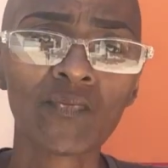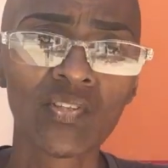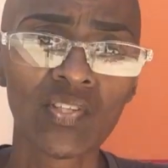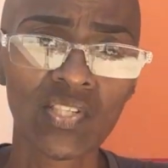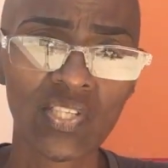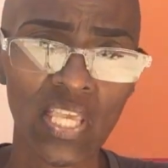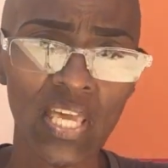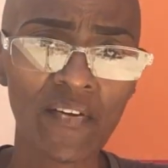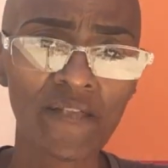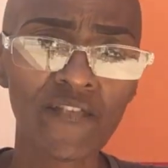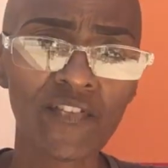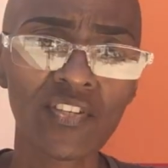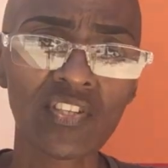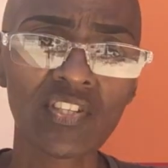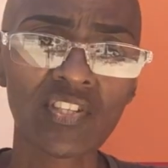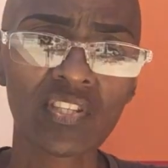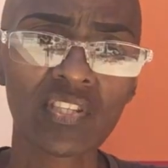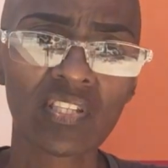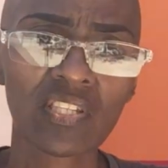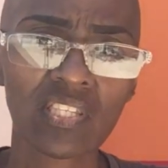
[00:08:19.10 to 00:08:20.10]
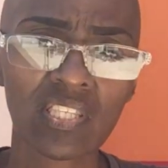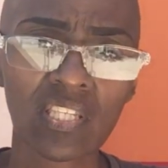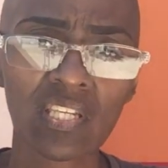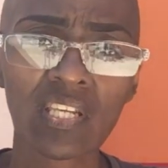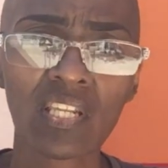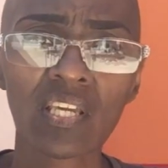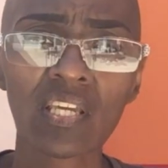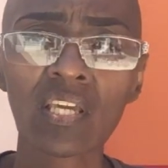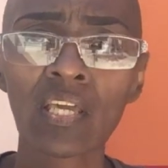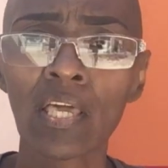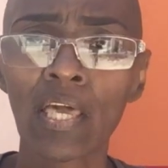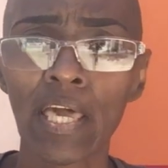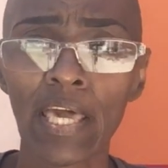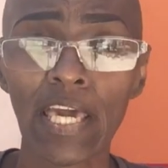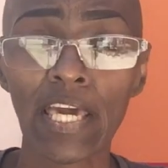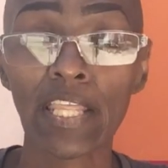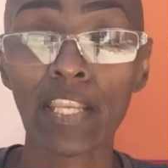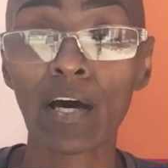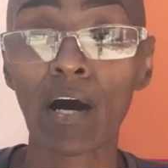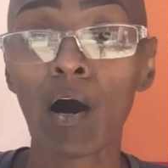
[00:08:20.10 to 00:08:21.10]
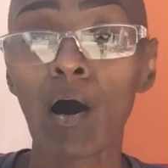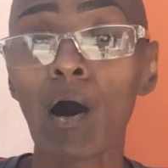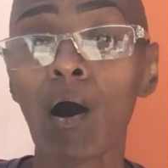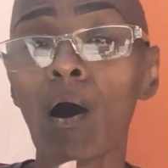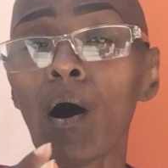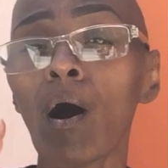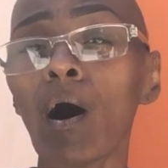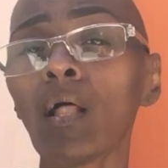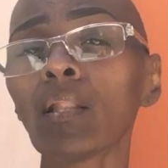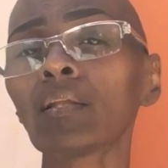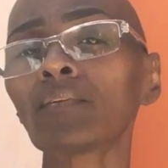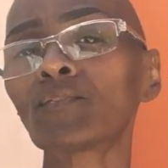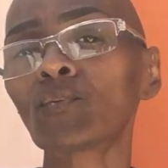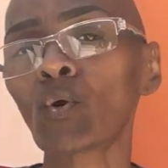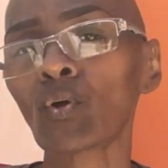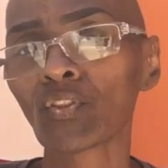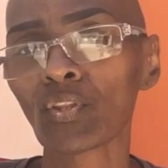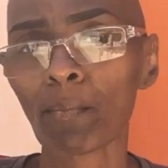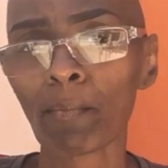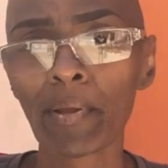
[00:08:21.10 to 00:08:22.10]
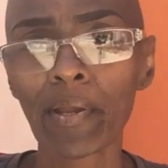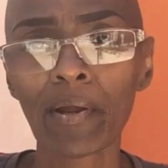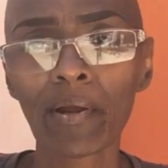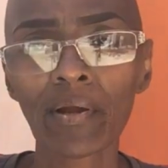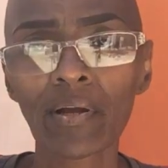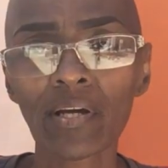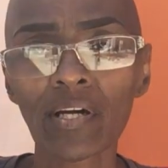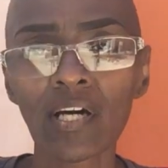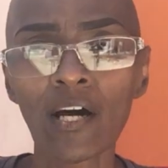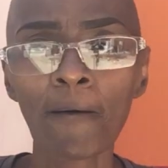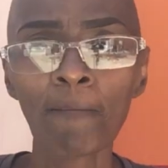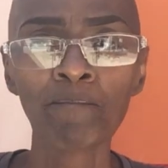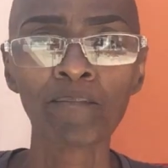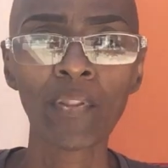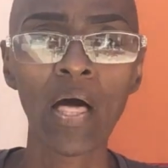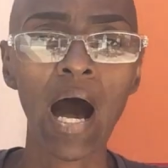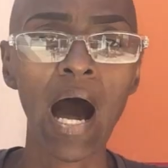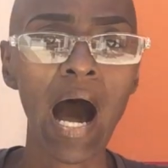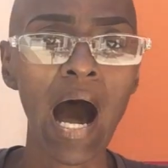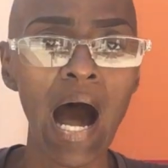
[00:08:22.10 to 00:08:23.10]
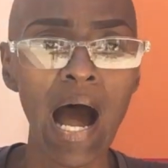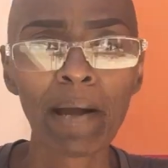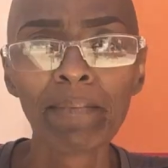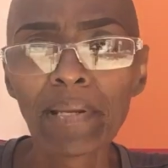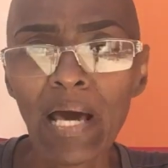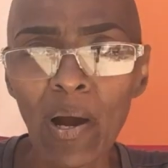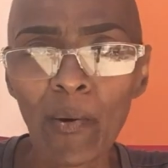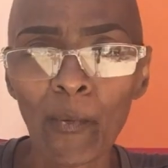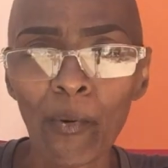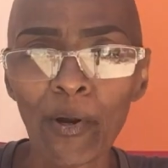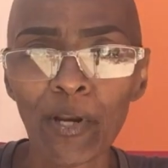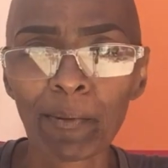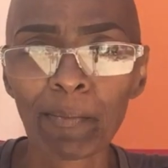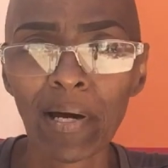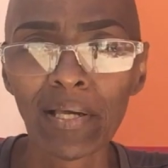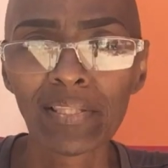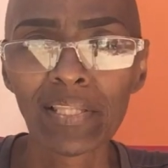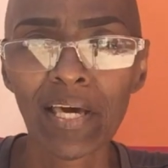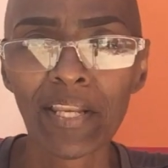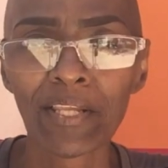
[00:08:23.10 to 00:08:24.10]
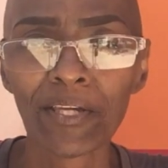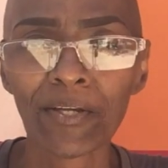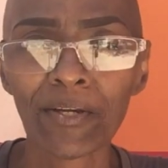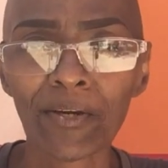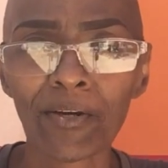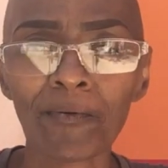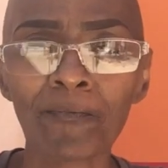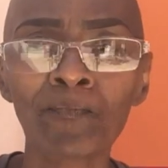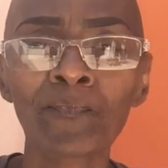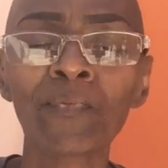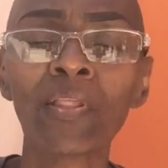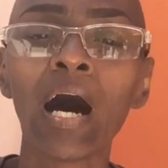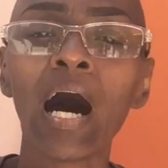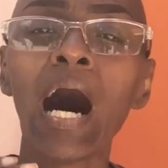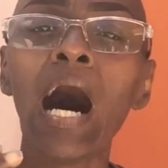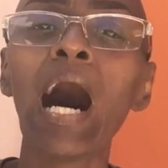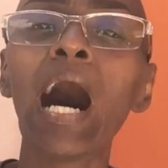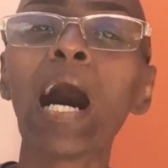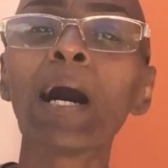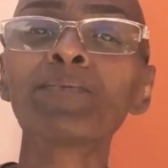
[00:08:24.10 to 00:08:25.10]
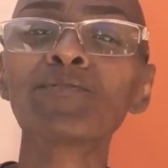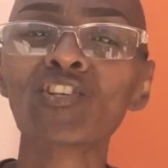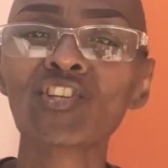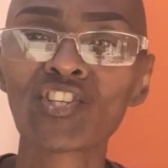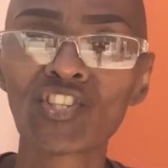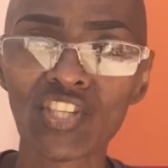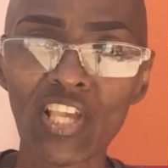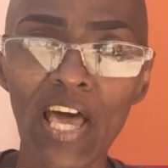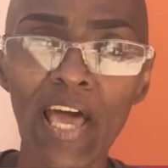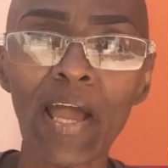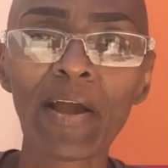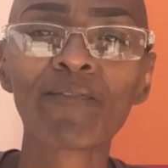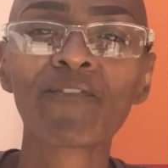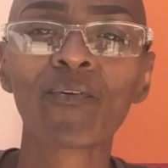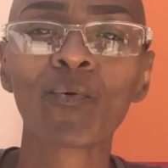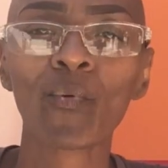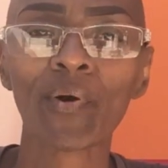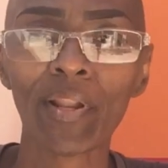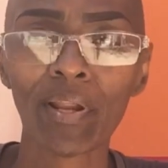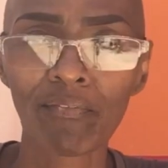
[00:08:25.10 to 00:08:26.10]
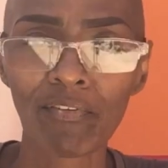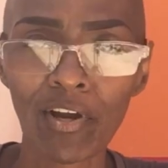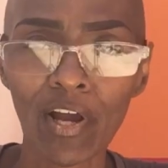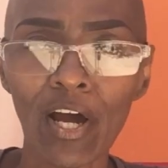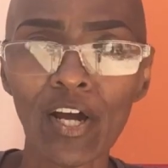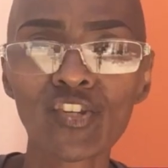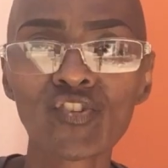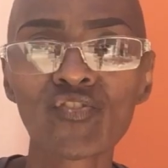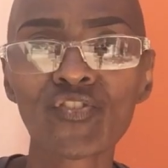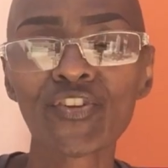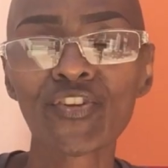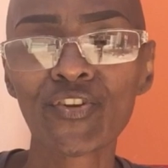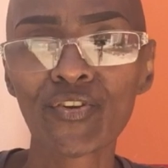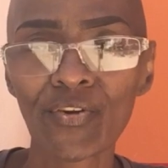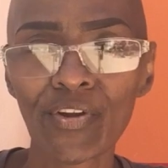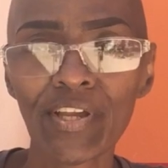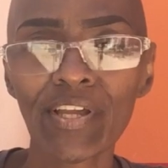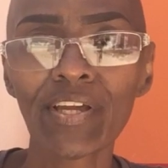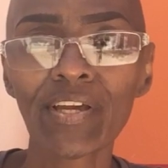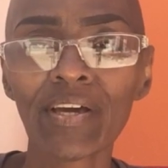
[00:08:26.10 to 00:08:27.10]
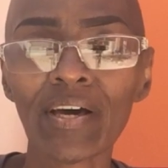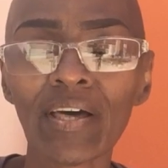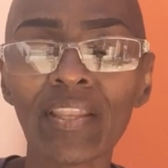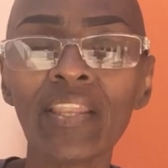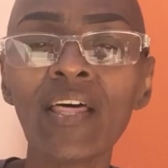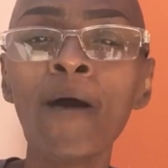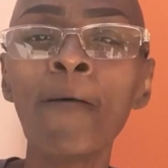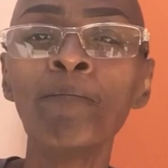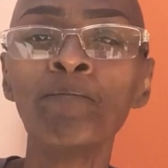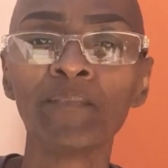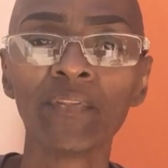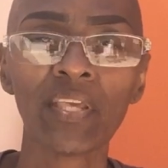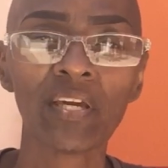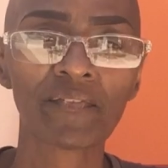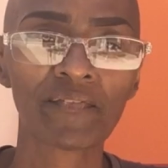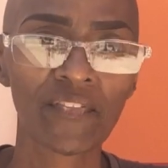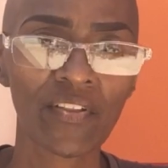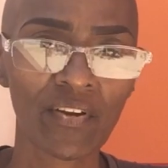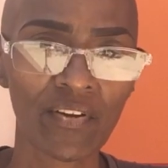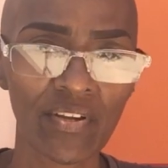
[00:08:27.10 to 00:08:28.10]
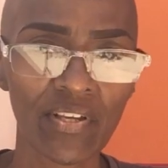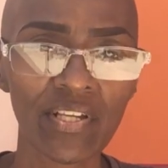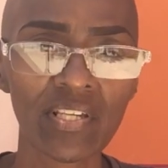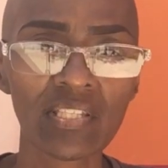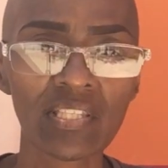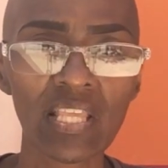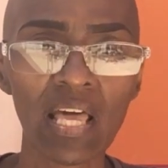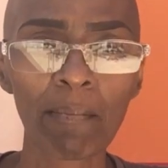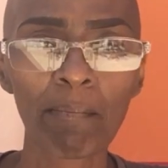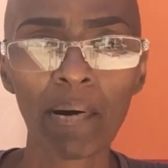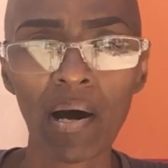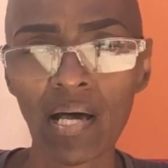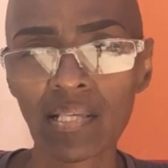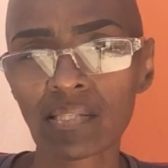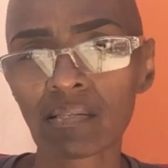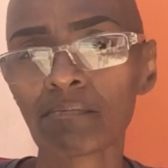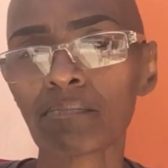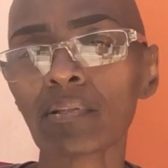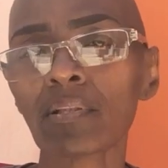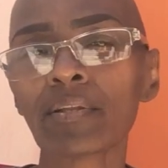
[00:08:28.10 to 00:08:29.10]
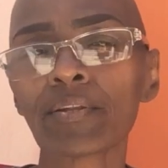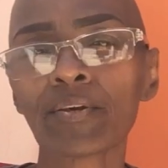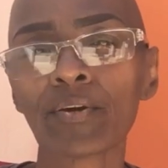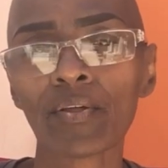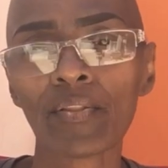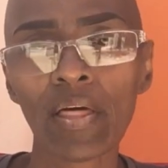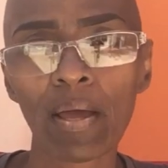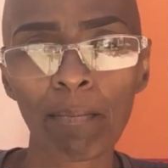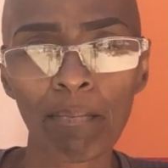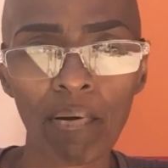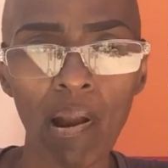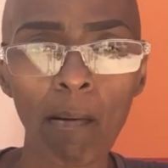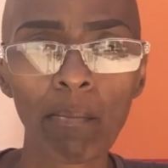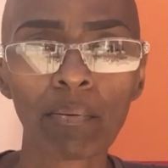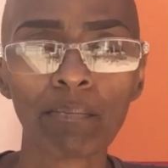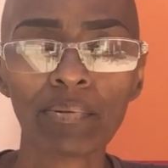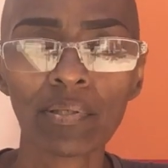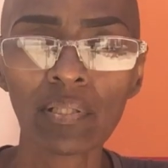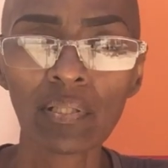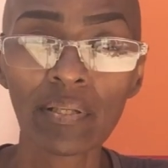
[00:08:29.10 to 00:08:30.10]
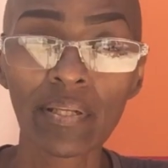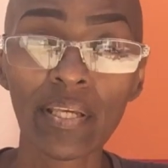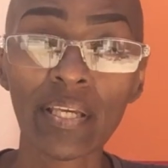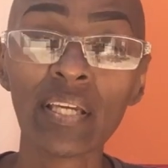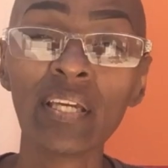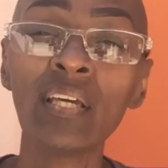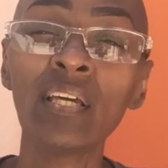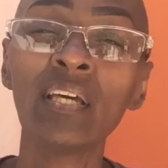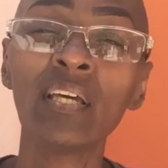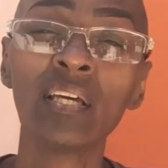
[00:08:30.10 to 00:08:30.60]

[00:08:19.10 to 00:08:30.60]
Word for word: safest city in all of North America. I'm not worried about that here. I'm just saying, for whatever country you're in, if there is that possibility or that probability,